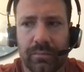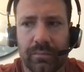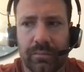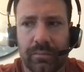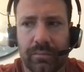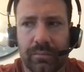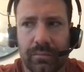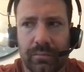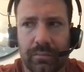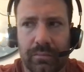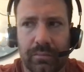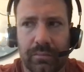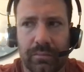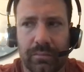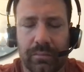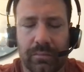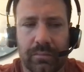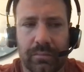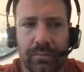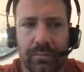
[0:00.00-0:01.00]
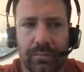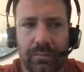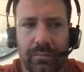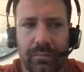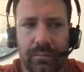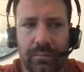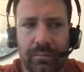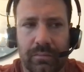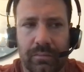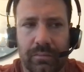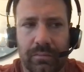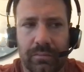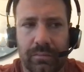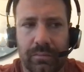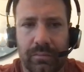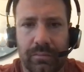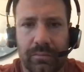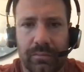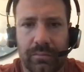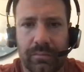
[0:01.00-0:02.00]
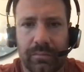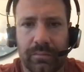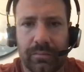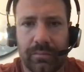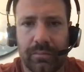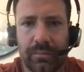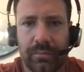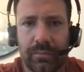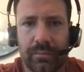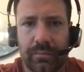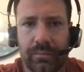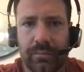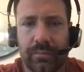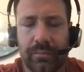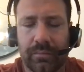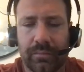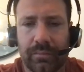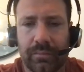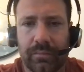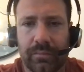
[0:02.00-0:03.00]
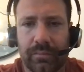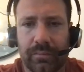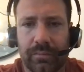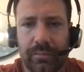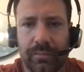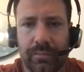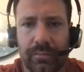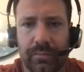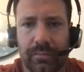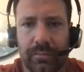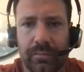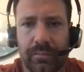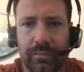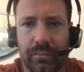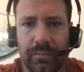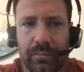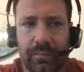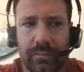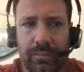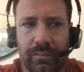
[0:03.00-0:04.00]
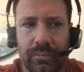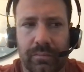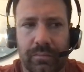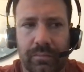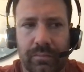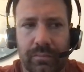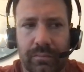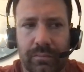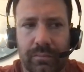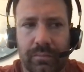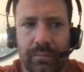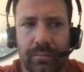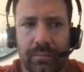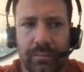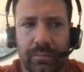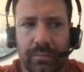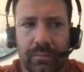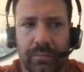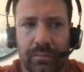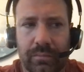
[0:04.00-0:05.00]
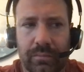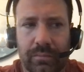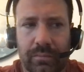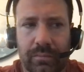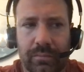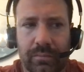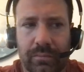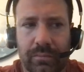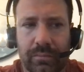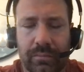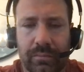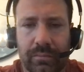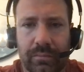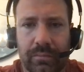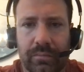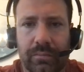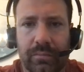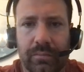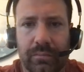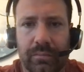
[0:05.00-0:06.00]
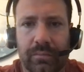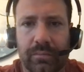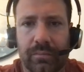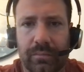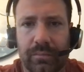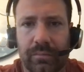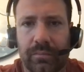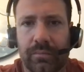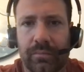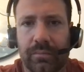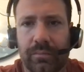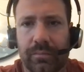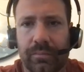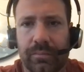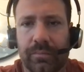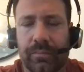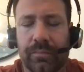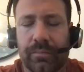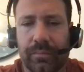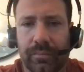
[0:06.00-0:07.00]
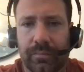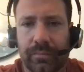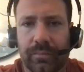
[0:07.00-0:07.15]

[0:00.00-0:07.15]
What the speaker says: (not speaking)